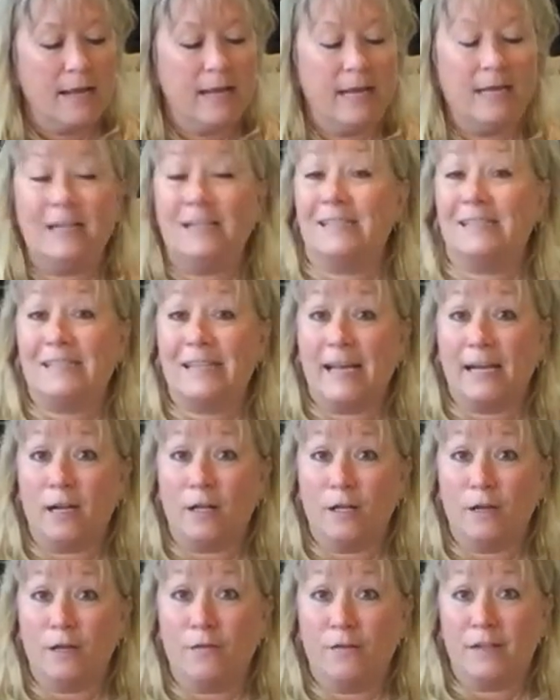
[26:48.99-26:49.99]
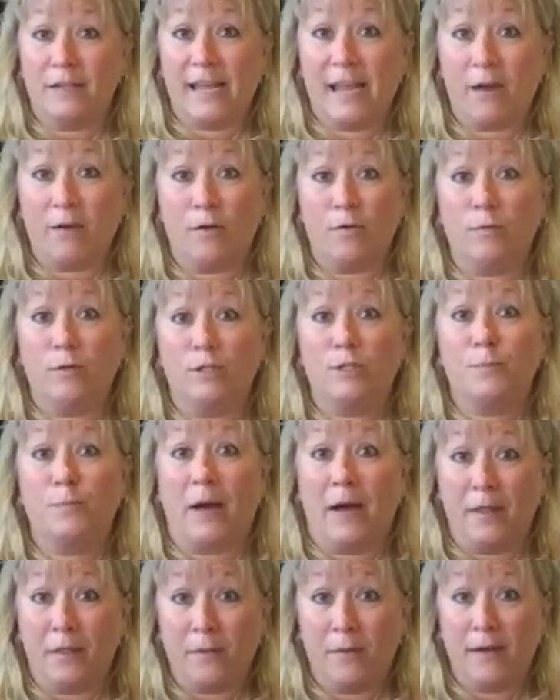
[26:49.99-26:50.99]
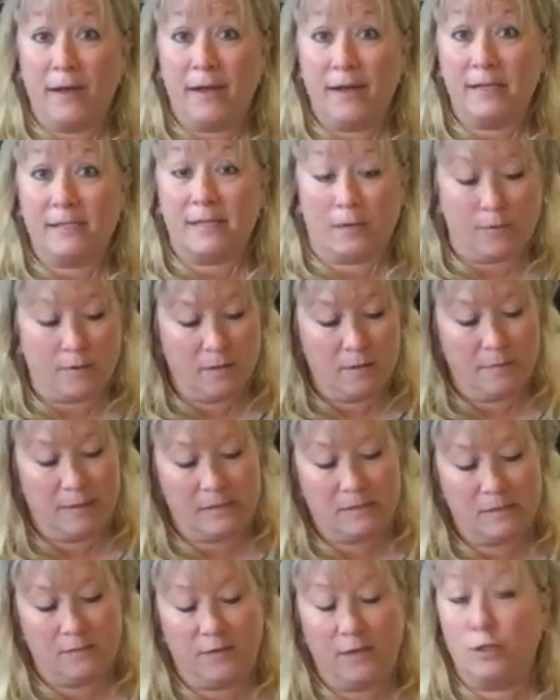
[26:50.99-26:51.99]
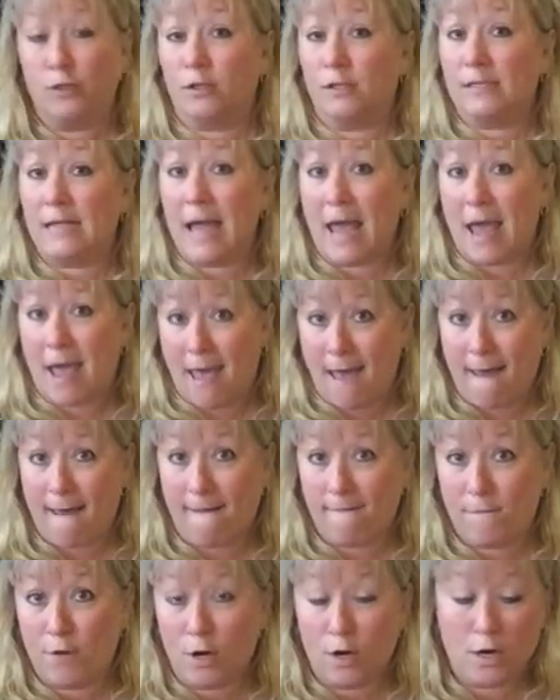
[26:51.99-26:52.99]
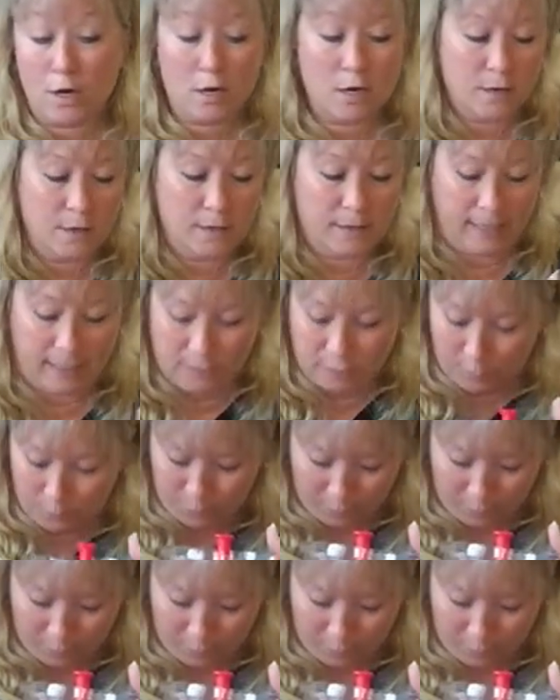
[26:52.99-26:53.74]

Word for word: it doesn't slide all over the counter, which by the way is like one of the best features ever. Okay, so you